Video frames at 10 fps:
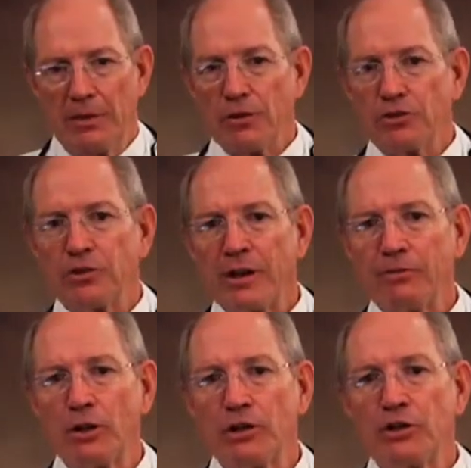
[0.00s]
There are
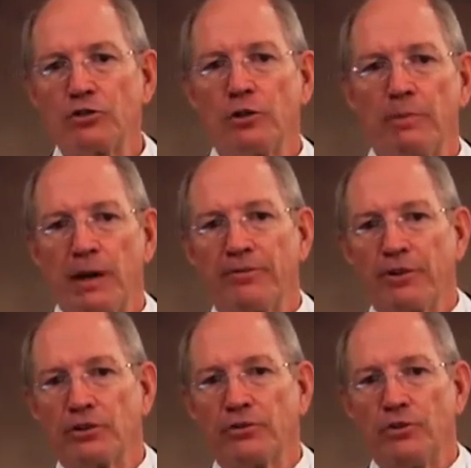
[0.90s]
several additional
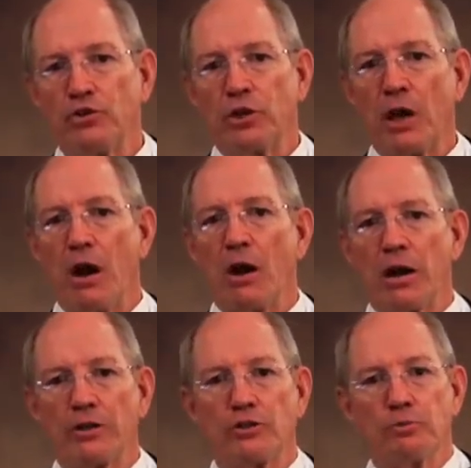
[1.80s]
benefits of using
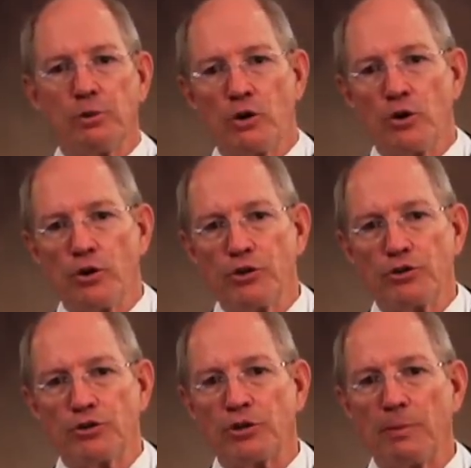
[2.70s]
Ariix's Pure
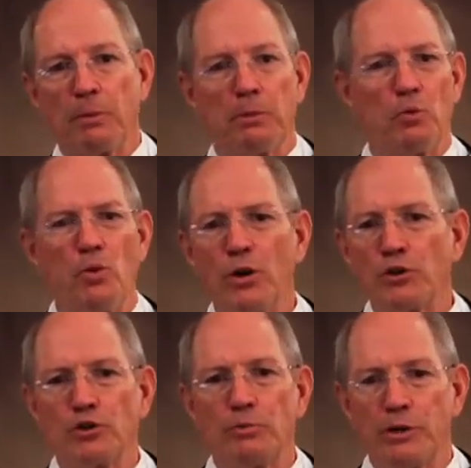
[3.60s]
Nourish to supplement 1
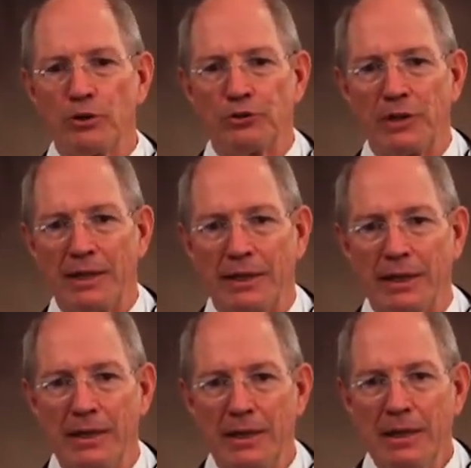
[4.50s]
or 2 meals
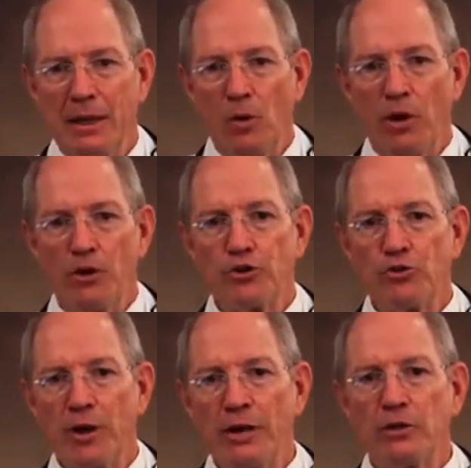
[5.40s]
daily while you're
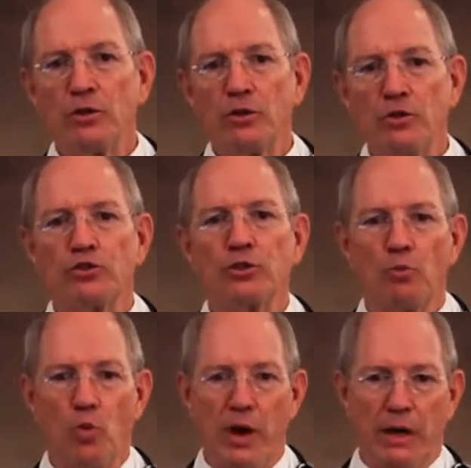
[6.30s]
trying to lose
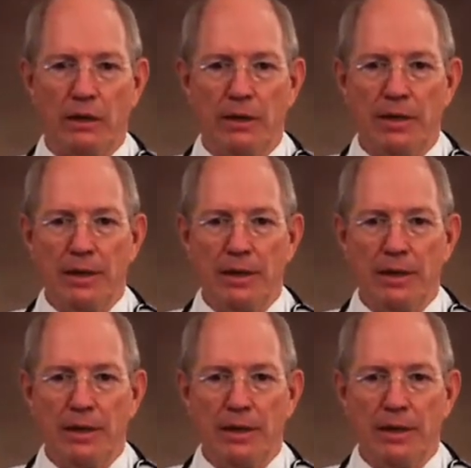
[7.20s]
some weight.